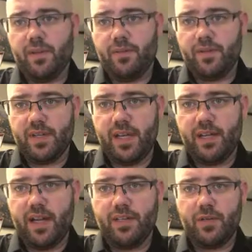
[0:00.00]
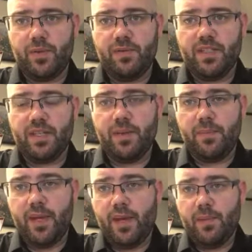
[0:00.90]
Some of those I had you revisit
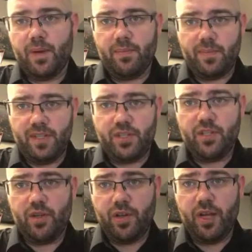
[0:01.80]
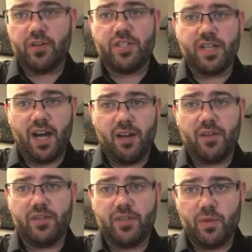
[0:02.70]
them, but be sure they are
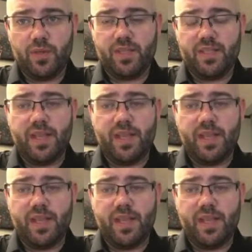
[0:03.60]
scholarly sources.